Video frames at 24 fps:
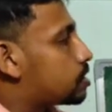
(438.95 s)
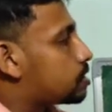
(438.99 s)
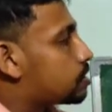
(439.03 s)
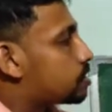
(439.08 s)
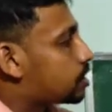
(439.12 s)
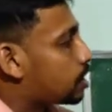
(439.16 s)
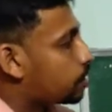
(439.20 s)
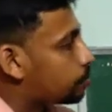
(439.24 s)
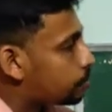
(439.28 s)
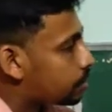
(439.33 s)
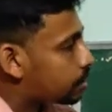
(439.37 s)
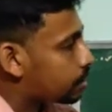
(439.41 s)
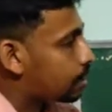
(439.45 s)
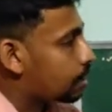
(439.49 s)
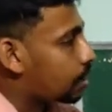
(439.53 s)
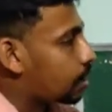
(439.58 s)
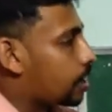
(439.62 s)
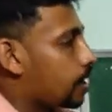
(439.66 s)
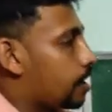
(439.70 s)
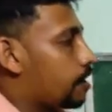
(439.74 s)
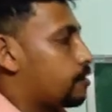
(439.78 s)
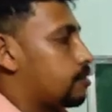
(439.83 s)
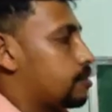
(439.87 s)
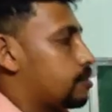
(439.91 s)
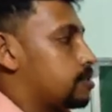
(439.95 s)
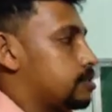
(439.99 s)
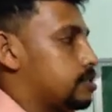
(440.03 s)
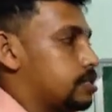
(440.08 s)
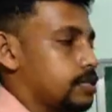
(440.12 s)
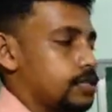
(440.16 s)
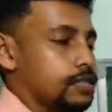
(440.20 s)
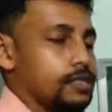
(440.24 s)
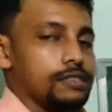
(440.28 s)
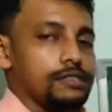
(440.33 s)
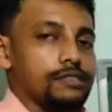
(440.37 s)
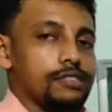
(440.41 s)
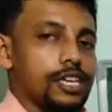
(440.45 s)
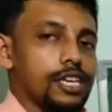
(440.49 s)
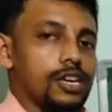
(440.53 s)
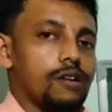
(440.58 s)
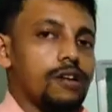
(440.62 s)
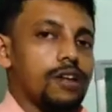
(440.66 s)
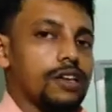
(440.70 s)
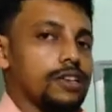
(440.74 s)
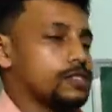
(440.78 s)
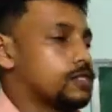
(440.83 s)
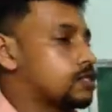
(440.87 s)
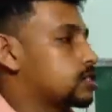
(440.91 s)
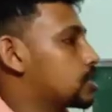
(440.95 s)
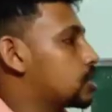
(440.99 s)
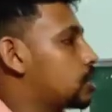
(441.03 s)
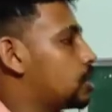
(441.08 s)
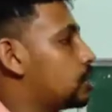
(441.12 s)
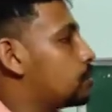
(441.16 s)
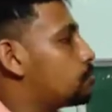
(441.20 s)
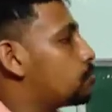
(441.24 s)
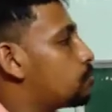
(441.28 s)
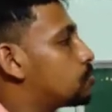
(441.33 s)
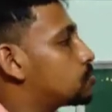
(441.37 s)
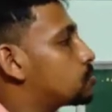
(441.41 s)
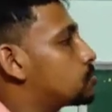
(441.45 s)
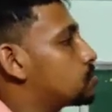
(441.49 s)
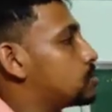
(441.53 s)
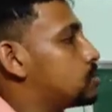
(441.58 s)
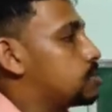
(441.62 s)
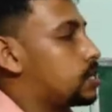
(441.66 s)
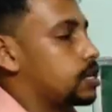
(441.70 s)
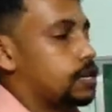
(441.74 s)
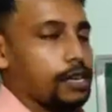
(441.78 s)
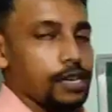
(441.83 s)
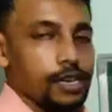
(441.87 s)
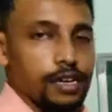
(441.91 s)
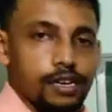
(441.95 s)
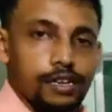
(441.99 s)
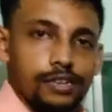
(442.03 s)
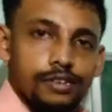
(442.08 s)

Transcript: chemical energy, they are known as chemosynthetic